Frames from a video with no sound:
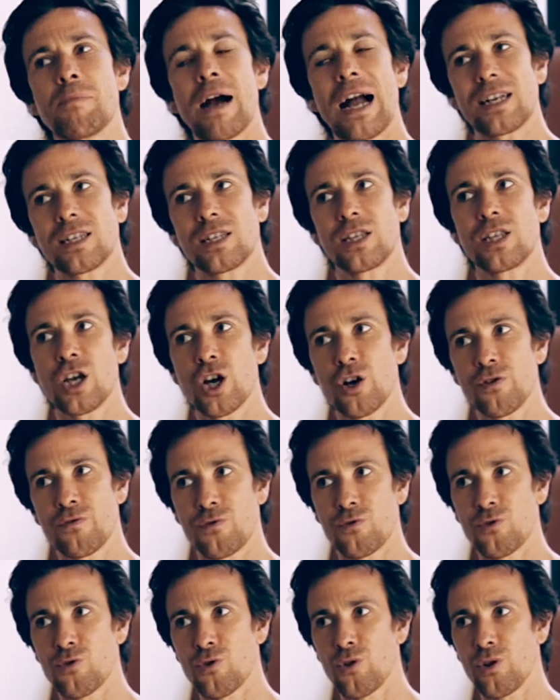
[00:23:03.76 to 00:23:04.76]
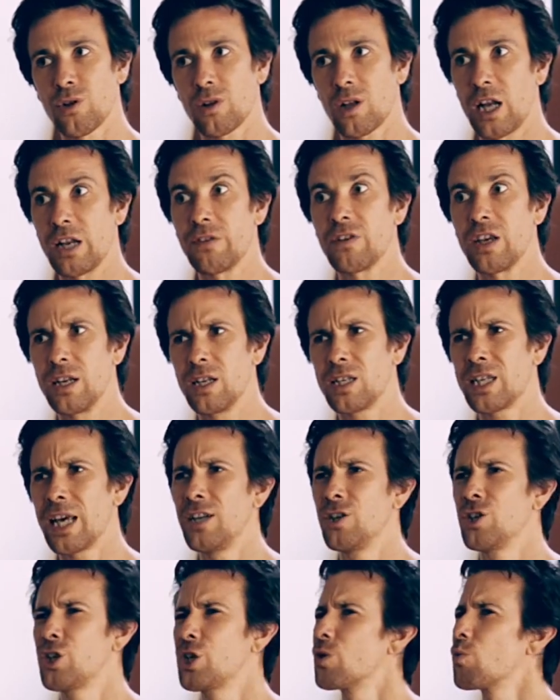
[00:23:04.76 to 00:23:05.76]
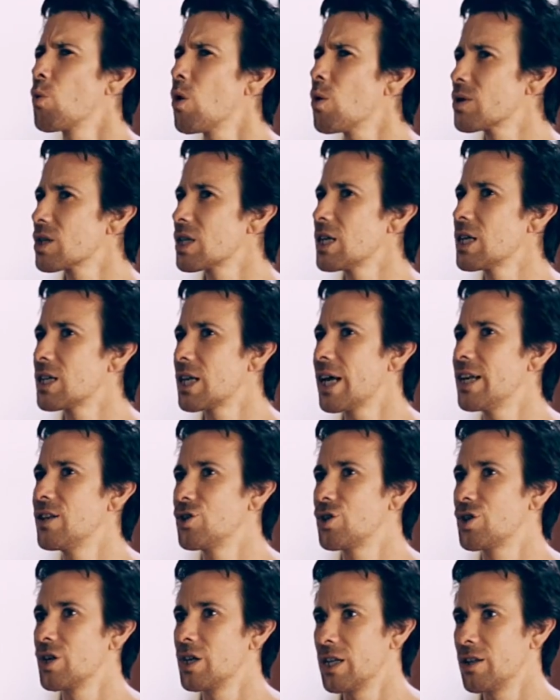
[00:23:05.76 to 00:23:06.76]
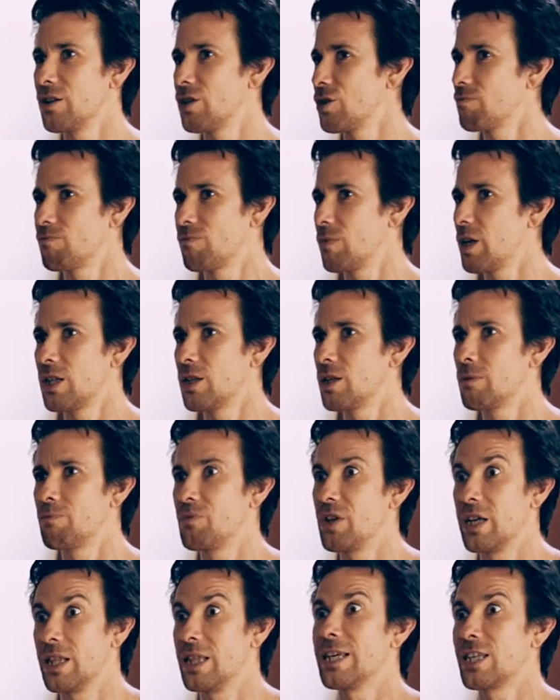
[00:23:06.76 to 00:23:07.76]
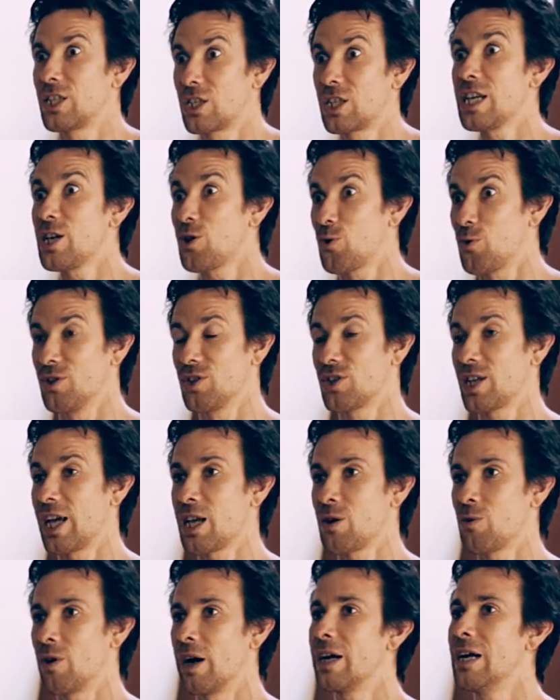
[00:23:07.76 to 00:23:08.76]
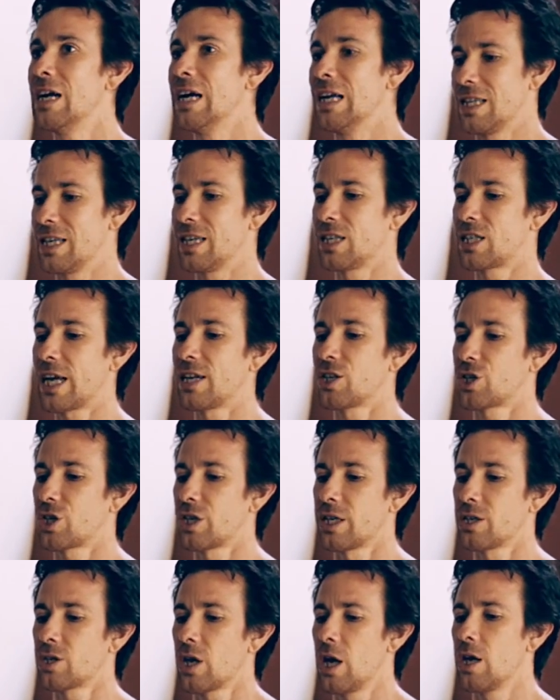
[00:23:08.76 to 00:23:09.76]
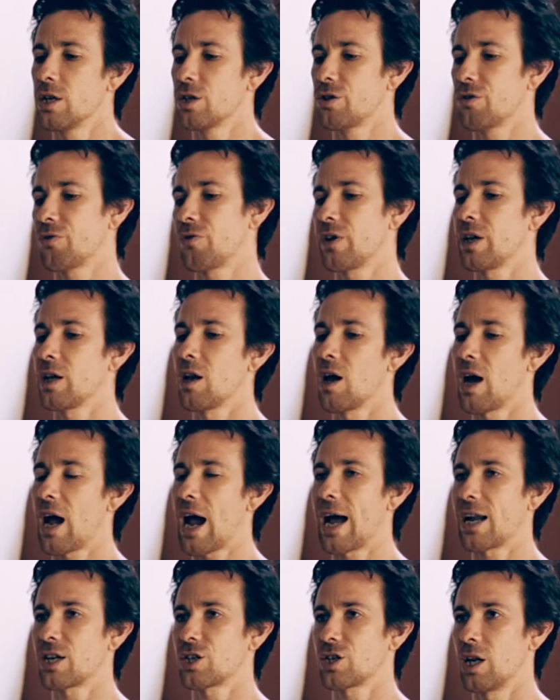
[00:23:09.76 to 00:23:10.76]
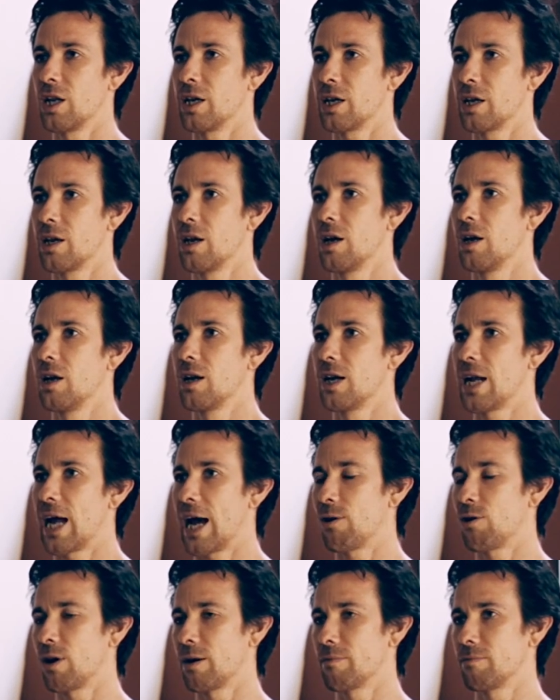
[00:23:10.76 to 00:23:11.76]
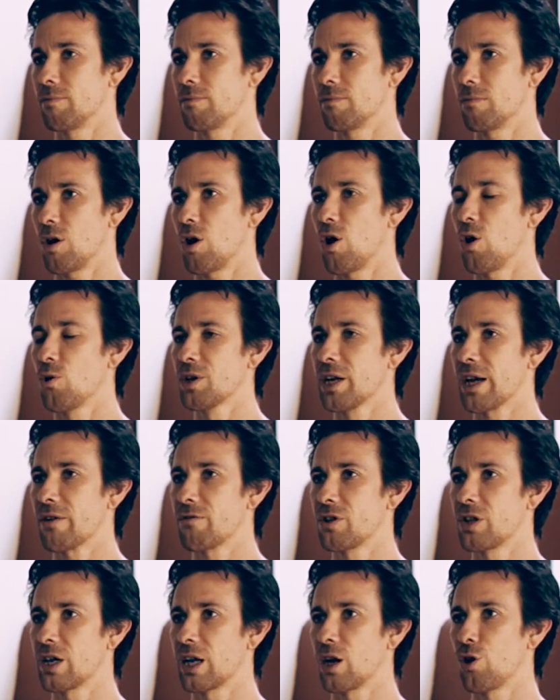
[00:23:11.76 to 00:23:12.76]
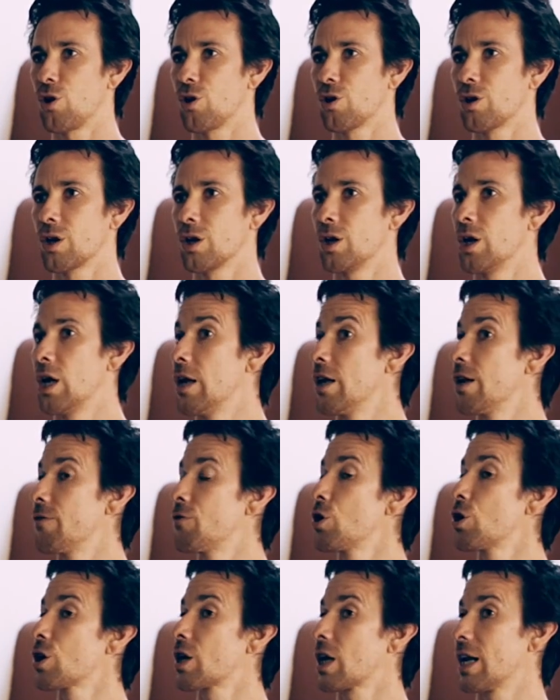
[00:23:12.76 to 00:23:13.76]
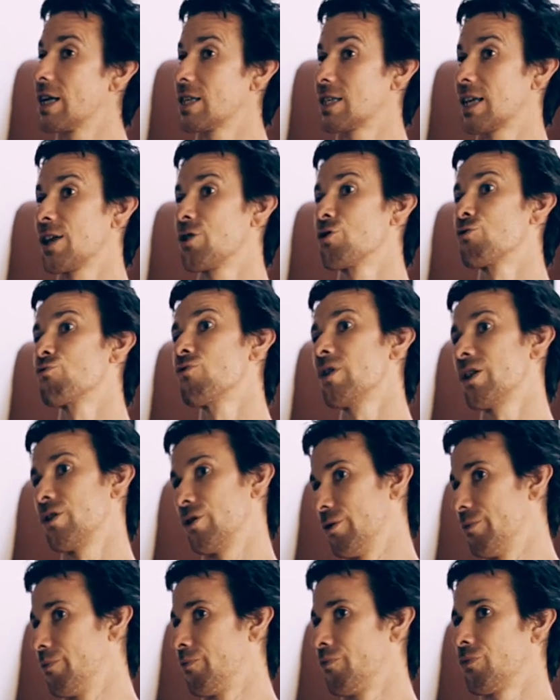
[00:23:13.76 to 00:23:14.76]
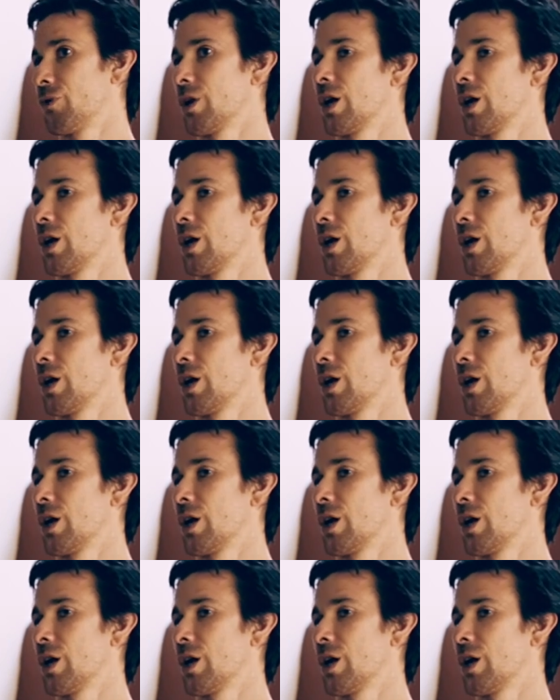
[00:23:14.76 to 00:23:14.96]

back to the overall kind of intention, what was the intention in this sequence anyway? Exactly. The intention is to feel like actually now I'm holding everything longer. If you look at, let's say, the rhythm